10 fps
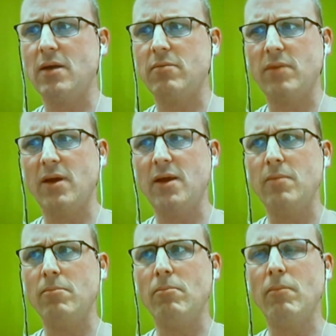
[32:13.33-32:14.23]
he
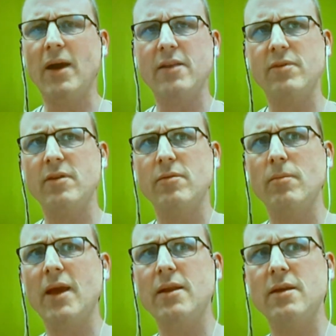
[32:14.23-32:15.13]
might have even made
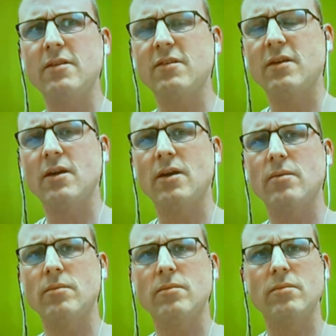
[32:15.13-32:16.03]
it
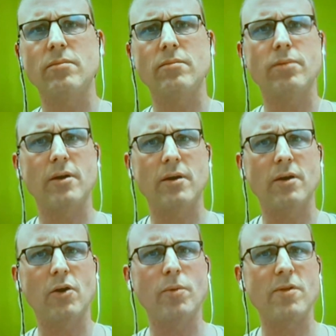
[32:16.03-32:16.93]
um, uh,
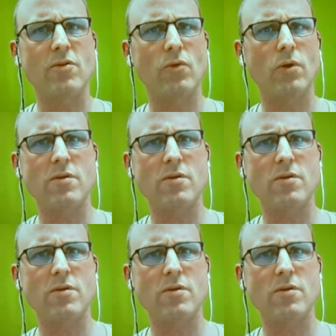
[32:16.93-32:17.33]
open source.